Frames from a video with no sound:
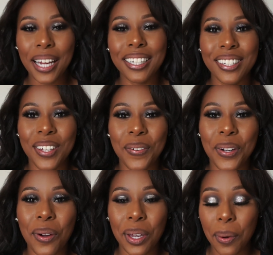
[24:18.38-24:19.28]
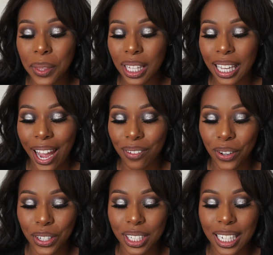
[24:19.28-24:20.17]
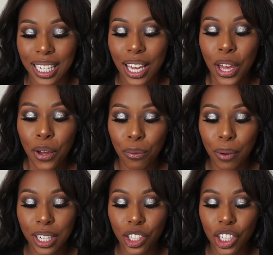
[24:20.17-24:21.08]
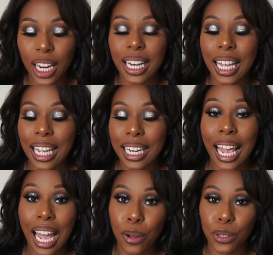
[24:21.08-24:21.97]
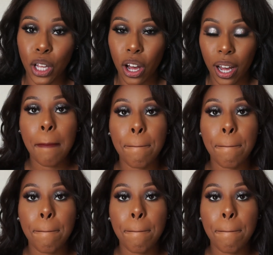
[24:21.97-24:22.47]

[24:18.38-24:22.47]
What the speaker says: is on, we're going in with the Kat Von D red shade in Outlaw.